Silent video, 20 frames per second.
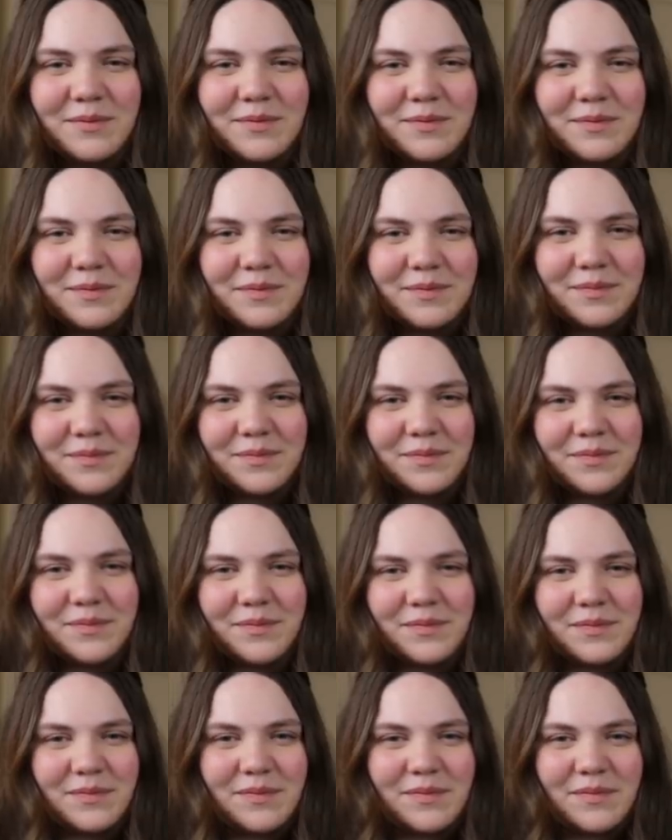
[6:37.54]

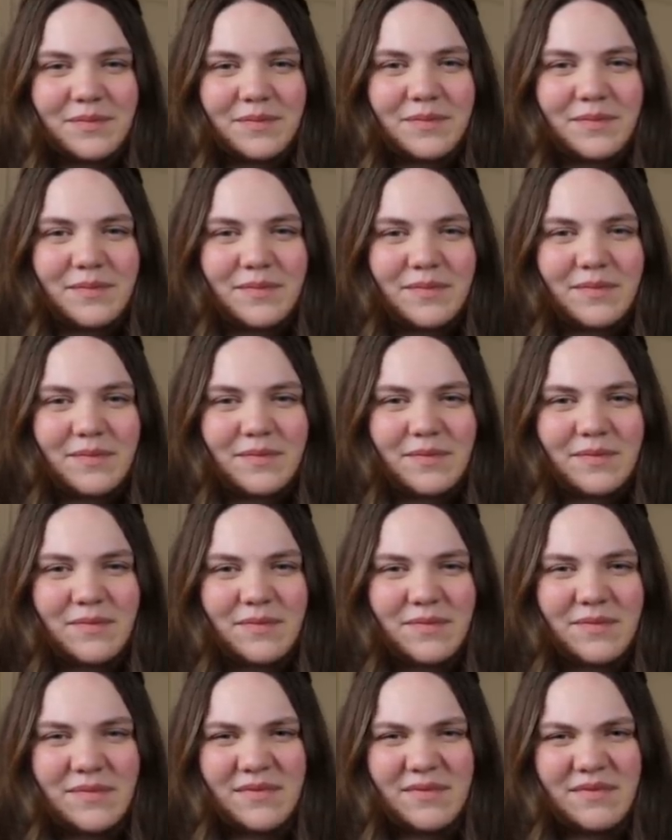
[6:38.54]

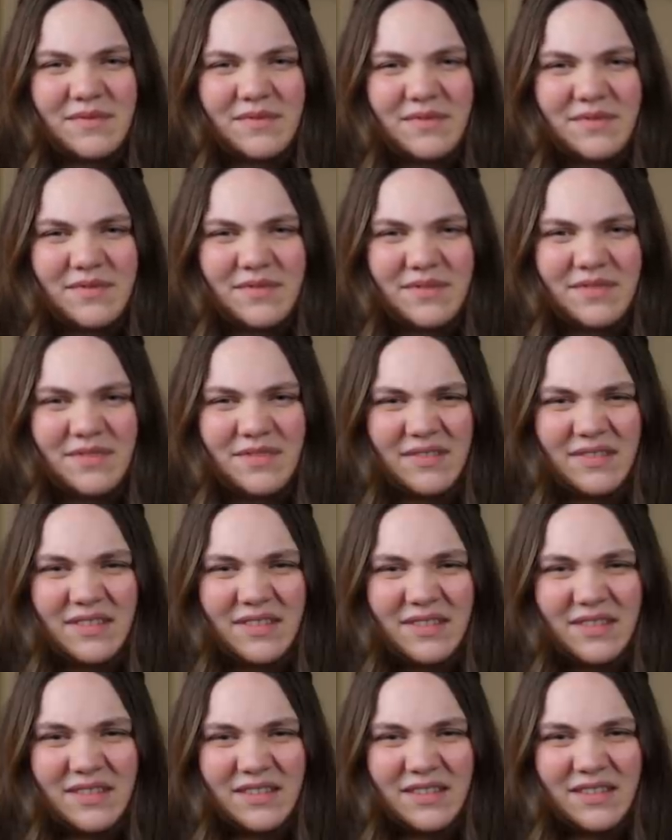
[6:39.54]

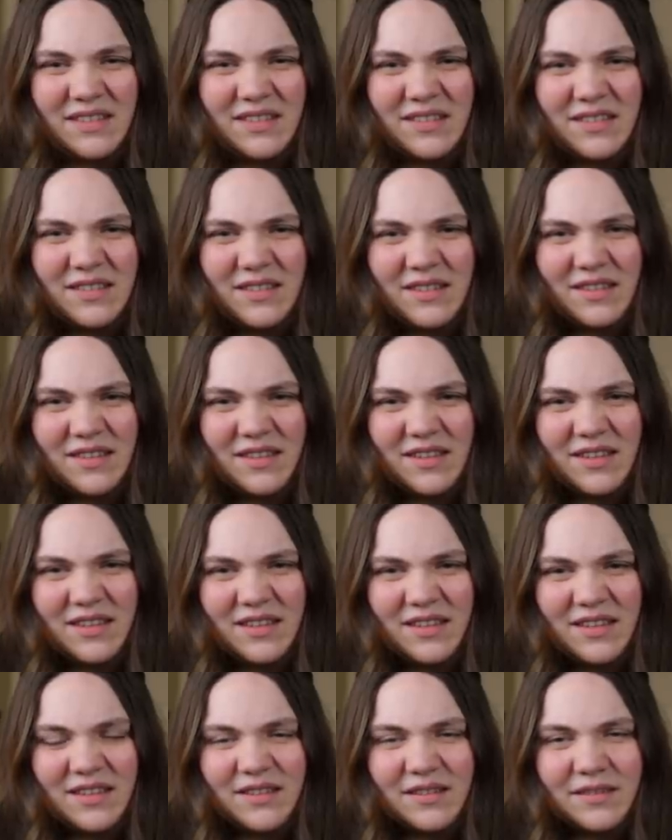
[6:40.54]

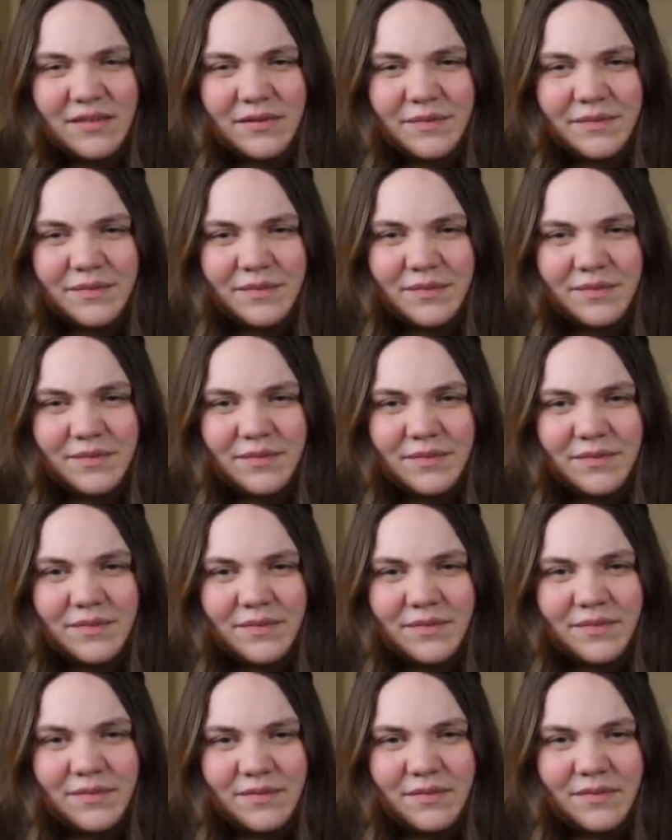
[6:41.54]

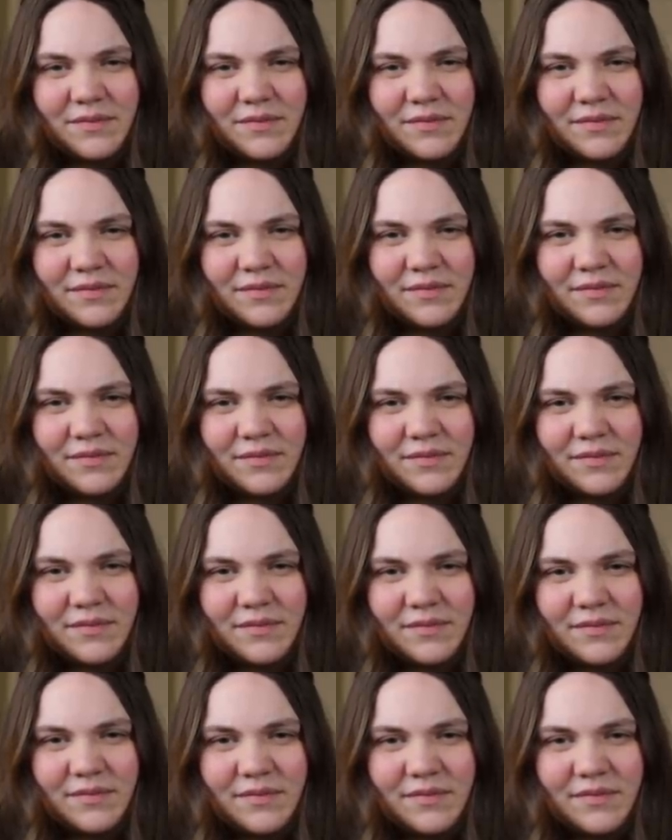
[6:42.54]

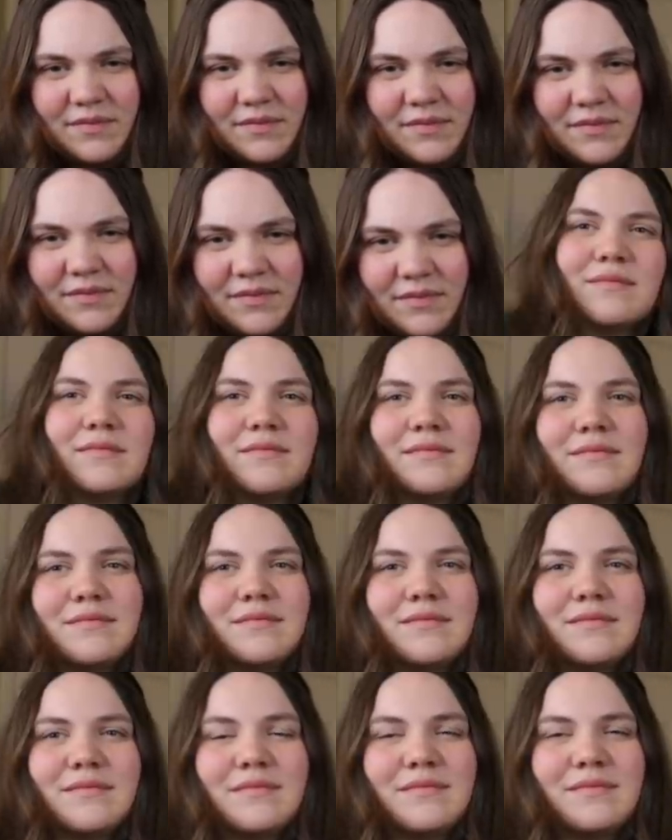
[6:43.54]

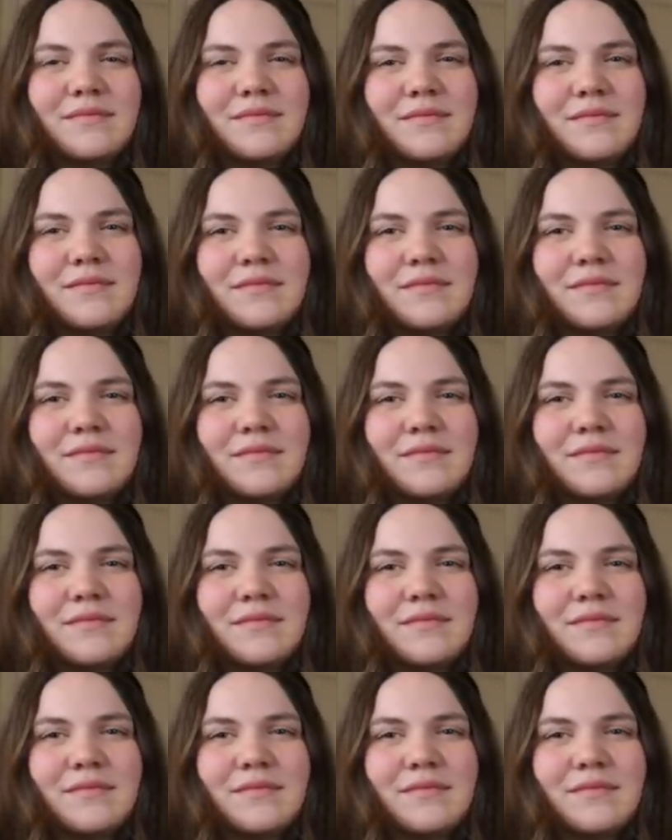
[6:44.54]
(not speaking)